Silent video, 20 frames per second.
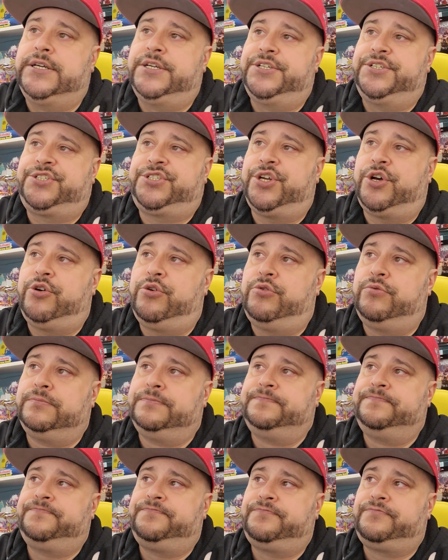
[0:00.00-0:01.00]
So
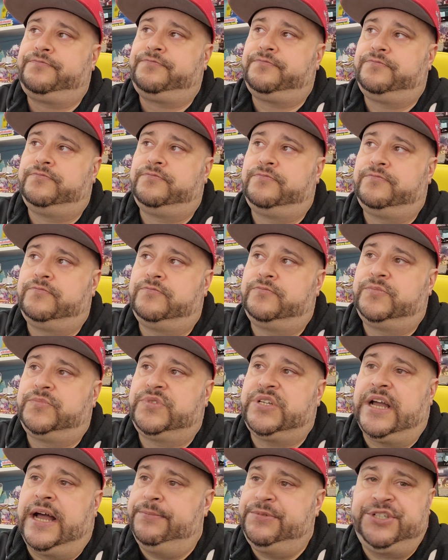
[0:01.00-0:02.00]

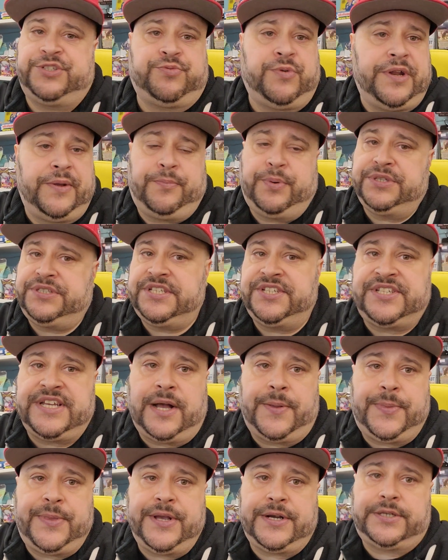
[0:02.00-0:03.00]
I just want to put this
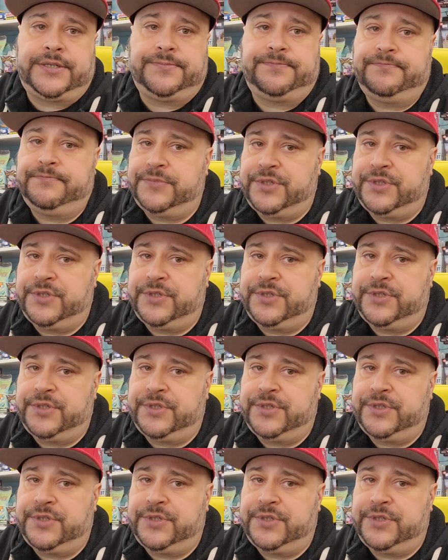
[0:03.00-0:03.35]
out there.